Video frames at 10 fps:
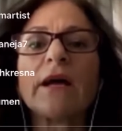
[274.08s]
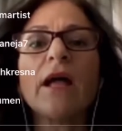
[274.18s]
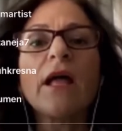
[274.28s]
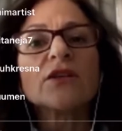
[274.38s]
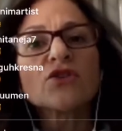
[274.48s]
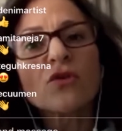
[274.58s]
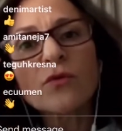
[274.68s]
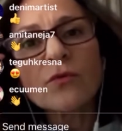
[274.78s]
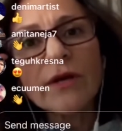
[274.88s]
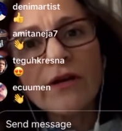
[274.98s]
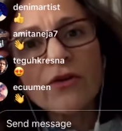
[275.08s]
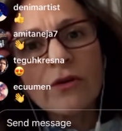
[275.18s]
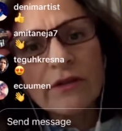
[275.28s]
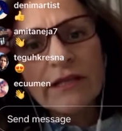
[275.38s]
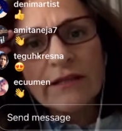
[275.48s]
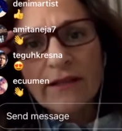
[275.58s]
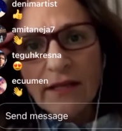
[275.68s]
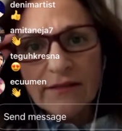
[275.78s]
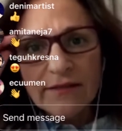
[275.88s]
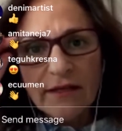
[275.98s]
Yeah. So we are currently in
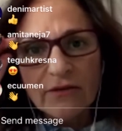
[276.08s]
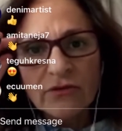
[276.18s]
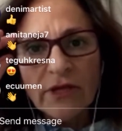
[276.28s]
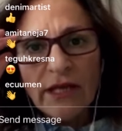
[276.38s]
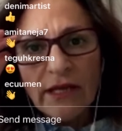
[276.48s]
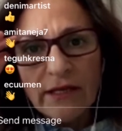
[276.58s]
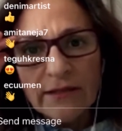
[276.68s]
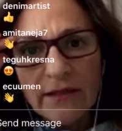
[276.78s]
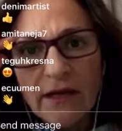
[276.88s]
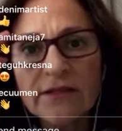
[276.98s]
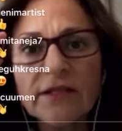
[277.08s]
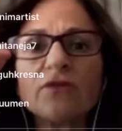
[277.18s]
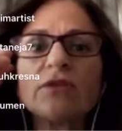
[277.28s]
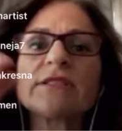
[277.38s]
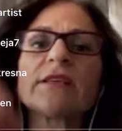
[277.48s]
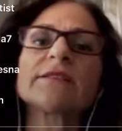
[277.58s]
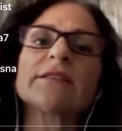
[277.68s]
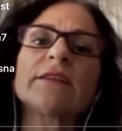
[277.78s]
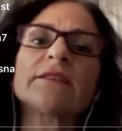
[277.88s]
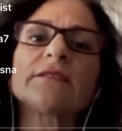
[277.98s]
lockdown. and the lockdown is
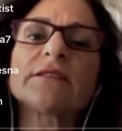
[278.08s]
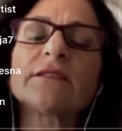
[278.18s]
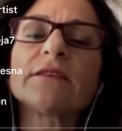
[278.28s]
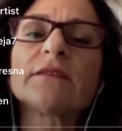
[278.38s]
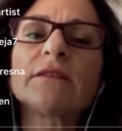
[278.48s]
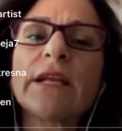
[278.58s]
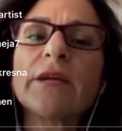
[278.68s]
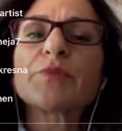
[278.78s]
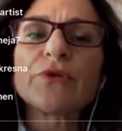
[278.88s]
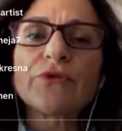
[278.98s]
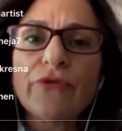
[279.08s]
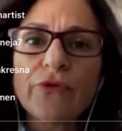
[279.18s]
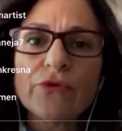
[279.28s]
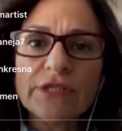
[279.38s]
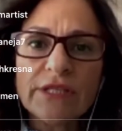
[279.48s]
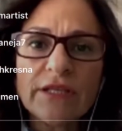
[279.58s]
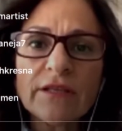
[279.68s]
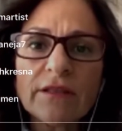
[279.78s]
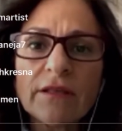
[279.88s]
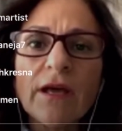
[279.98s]
extended till April
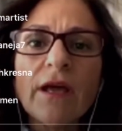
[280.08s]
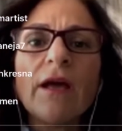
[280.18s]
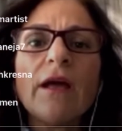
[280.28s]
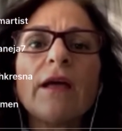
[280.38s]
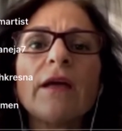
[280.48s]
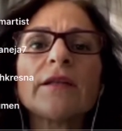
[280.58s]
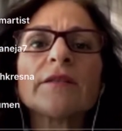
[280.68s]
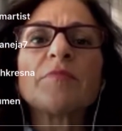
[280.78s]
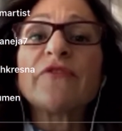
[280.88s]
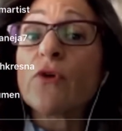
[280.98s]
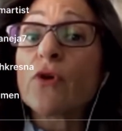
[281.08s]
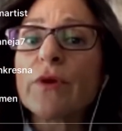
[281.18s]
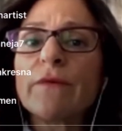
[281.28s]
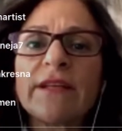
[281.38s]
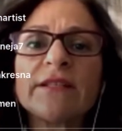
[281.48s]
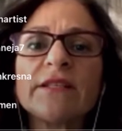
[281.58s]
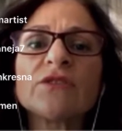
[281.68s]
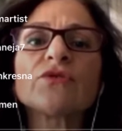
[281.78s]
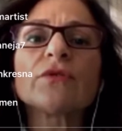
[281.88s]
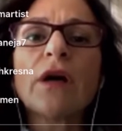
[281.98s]
30th. And before we went
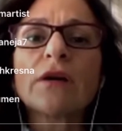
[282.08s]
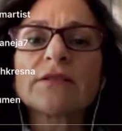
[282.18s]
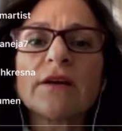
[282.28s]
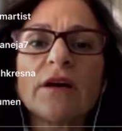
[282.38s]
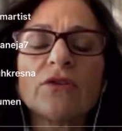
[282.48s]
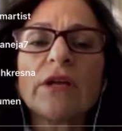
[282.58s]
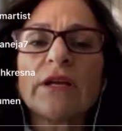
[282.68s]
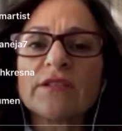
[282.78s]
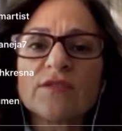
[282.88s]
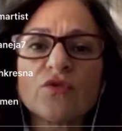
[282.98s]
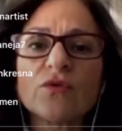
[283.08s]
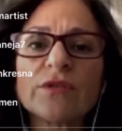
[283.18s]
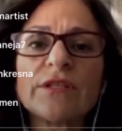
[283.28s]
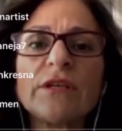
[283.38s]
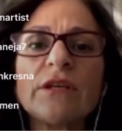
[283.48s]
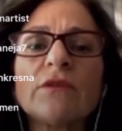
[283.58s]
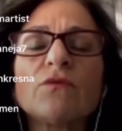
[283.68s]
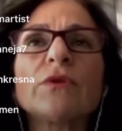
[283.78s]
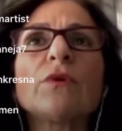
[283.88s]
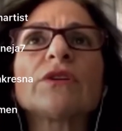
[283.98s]
into lockdown at Sorti,
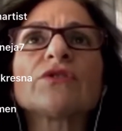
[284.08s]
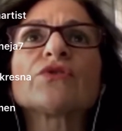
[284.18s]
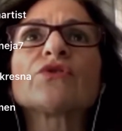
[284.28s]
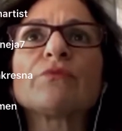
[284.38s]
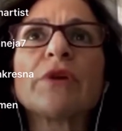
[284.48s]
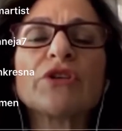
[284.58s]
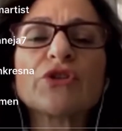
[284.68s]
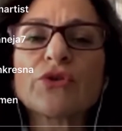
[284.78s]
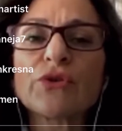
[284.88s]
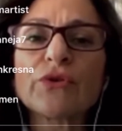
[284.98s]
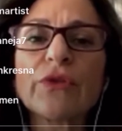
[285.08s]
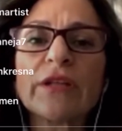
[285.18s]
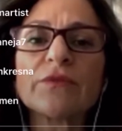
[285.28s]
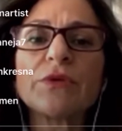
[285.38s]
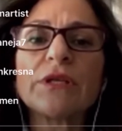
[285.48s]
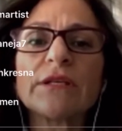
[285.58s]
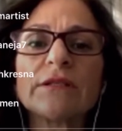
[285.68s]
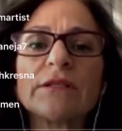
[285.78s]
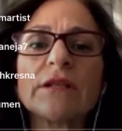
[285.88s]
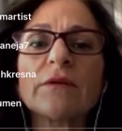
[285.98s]
we wanted to make sure that we
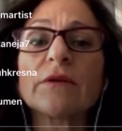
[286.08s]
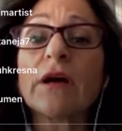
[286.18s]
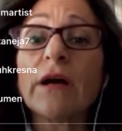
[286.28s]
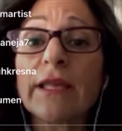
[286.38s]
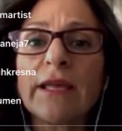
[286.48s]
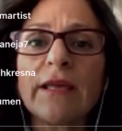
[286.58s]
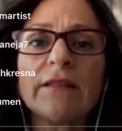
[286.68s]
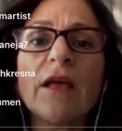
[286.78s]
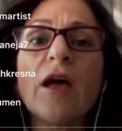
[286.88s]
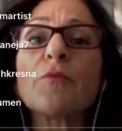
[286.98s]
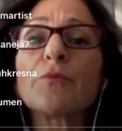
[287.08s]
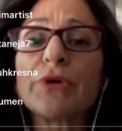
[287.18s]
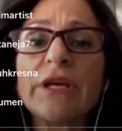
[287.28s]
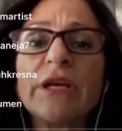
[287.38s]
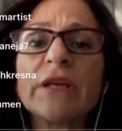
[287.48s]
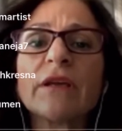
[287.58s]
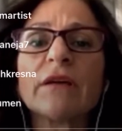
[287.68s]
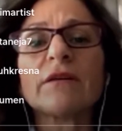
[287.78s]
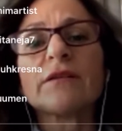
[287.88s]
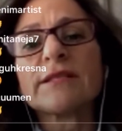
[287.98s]
can again bring
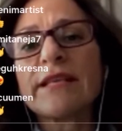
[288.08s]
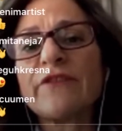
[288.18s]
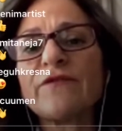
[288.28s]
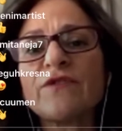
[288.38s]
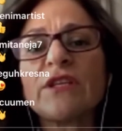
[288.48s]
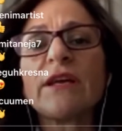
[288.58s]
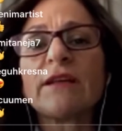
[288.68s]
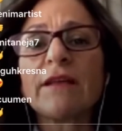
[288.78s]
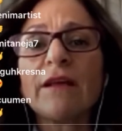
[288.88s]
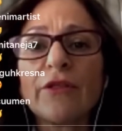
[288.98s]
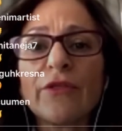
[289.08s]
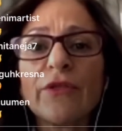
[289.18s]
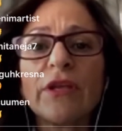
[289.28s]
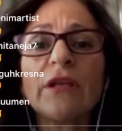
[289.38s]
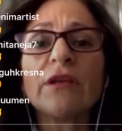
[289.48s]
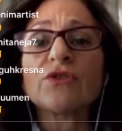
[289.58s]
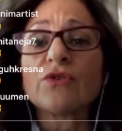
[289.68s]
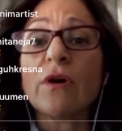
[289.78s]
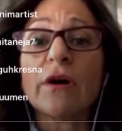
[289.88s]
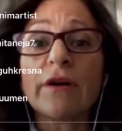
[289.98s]
safety and healthy
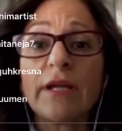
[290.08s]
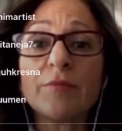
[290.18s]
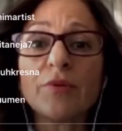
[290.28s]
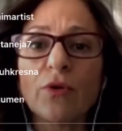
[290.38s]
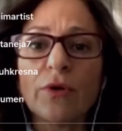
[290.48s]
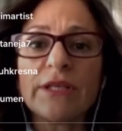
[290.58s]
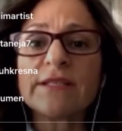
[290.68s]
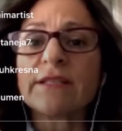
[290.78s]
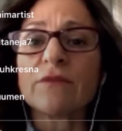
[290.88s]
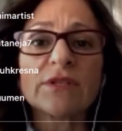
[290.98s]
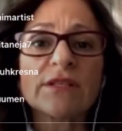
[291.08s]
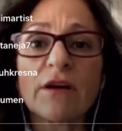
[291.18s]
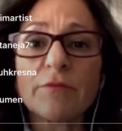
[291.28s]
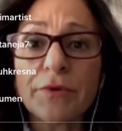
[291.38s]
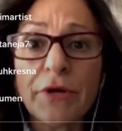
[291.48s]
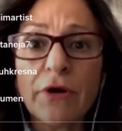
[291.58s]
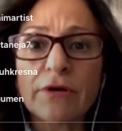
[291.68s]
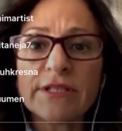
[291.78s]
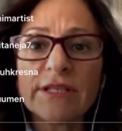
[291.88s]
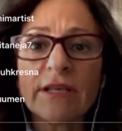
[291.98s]
to our employees. That was our
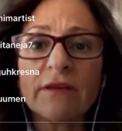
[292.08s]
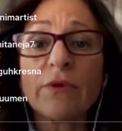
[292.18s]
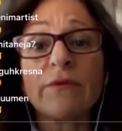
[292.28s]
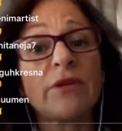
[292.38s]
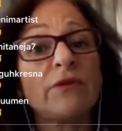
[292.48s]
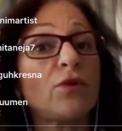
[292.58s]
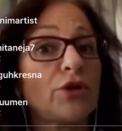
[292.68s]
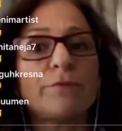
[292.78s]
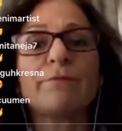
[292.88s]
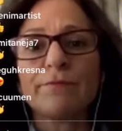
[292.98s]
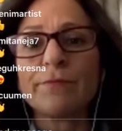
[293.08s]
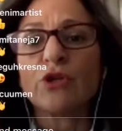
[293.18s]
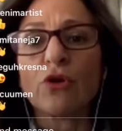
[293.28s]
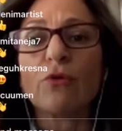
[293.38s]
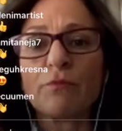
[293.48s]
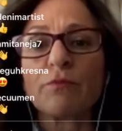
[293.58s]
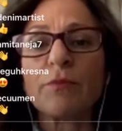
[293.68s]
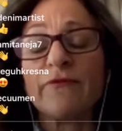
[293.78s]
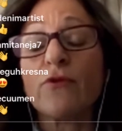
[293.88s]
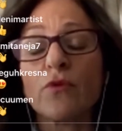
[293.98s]
priority when we were,
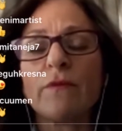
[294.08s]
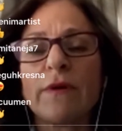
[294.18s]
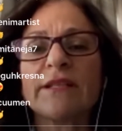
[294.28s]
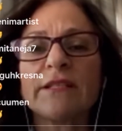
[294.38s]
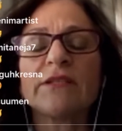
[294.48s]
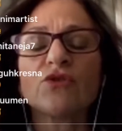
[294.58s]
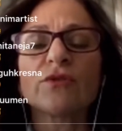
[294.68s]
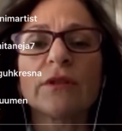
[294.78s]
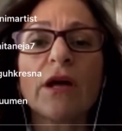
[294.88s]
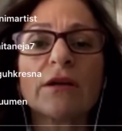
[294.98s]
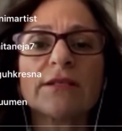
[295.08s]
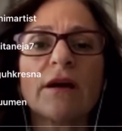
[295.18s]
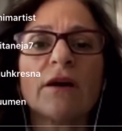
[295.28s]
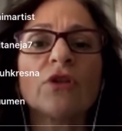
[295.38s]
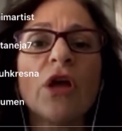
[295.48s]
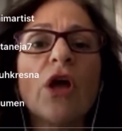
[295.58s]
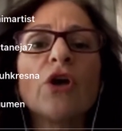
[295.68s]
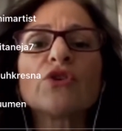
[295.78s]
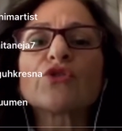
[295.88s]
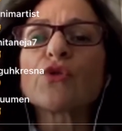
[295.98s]
before we went into lockdown.
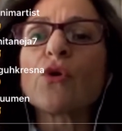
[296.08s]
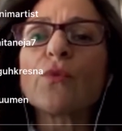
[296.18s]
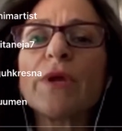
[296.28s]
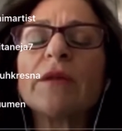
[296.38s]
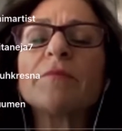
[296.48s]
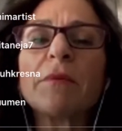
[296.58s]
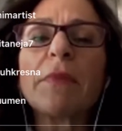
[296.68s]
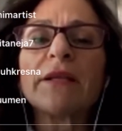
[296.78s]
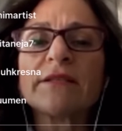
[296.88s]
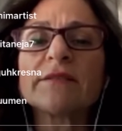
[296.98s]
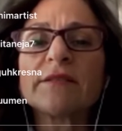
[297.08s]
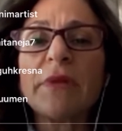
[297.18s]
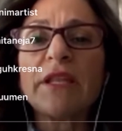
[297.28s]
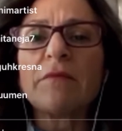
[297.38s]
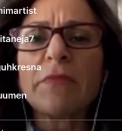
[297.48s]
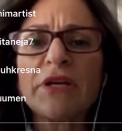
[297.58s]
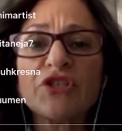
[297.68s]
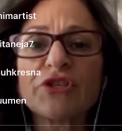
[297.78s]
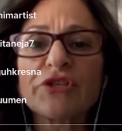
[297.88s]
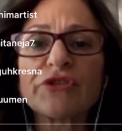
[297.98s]
So we implemented many
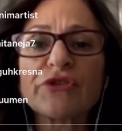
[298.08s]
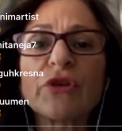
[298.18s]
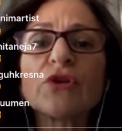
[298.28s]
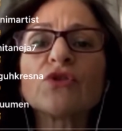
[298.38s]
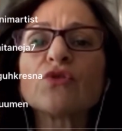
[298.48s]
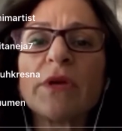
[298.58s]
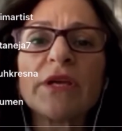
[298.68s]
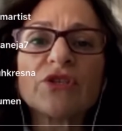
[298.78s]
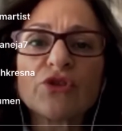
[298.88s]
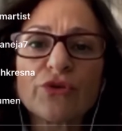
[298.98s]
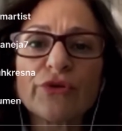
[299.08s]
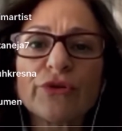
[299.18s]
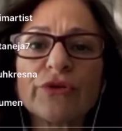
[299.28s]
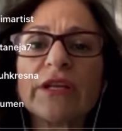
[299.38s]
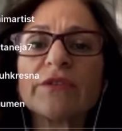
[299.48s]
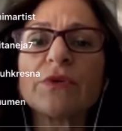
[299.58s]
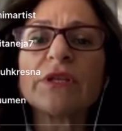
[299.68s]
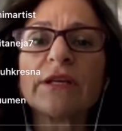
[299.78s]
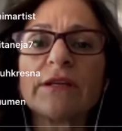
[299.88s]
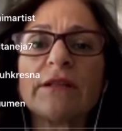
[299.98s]
measures to make sure that
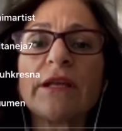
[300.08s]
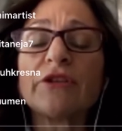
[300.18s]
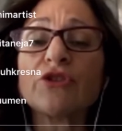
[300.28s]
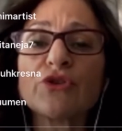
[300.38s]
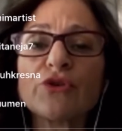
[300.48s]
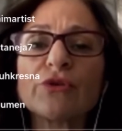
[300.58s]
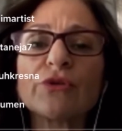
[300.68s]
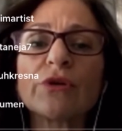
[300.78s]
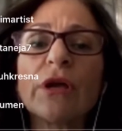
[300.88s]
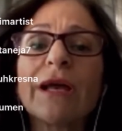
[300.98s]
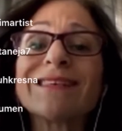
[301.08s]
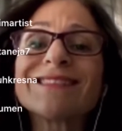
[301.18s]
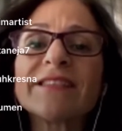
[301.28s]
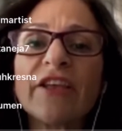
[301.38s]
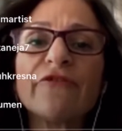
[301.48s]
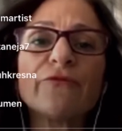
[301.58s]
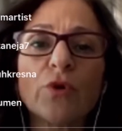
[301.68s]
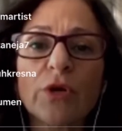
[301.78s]
we can ensure a safe